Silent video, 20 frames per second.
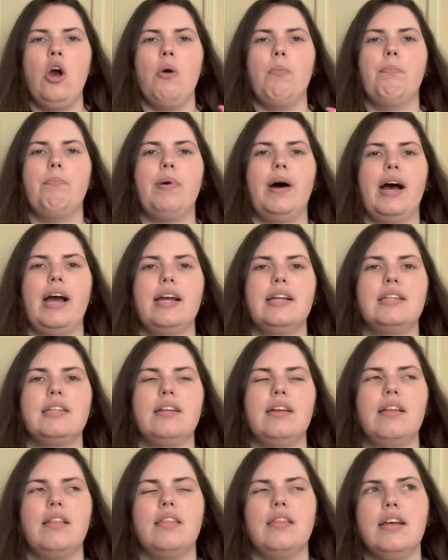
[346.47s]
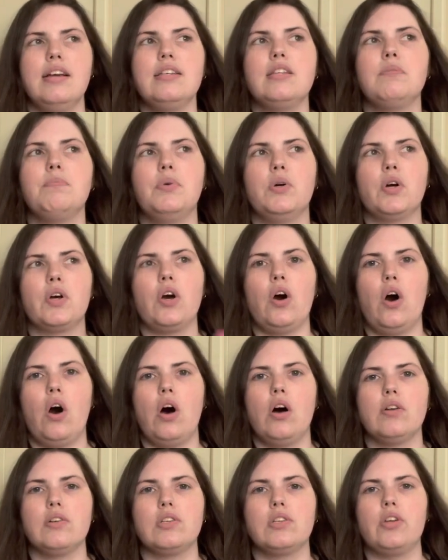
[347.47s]
But this book
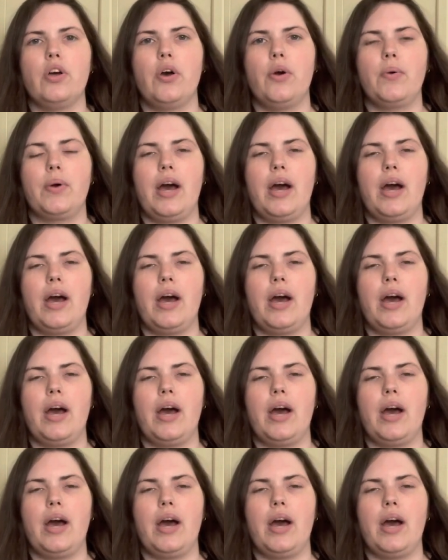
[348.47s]
also